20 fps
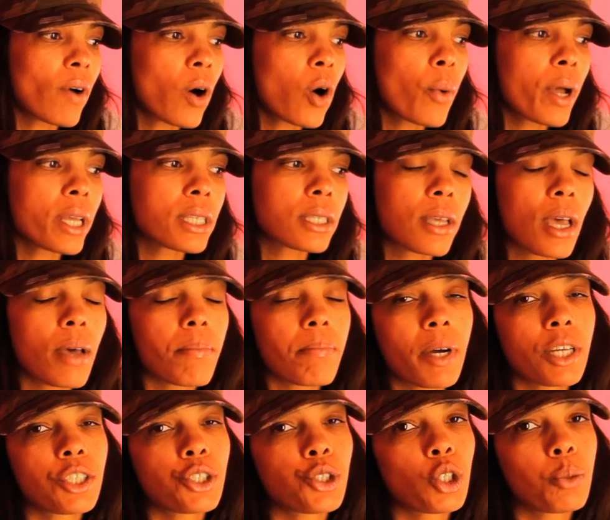always kept
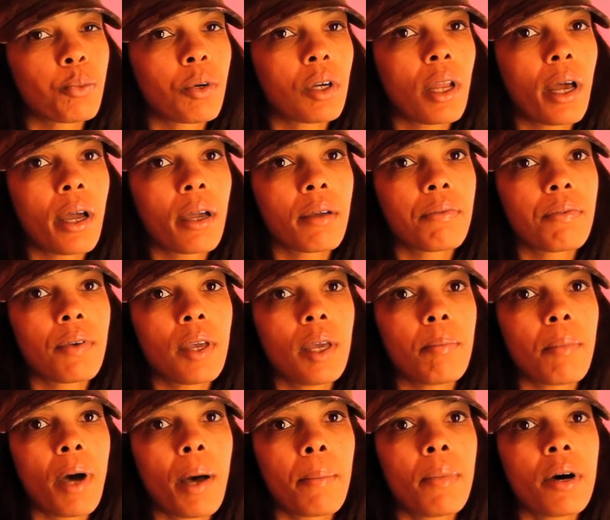my stripper life and
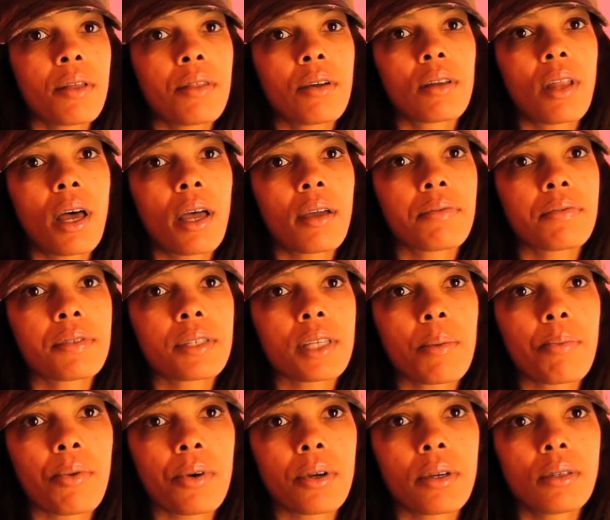my mother life
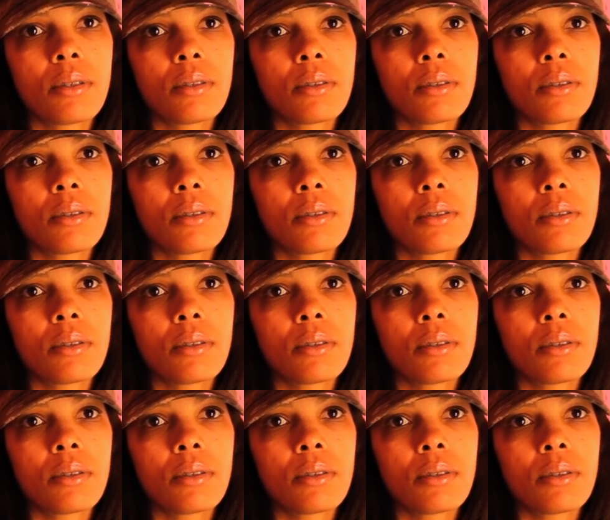separate.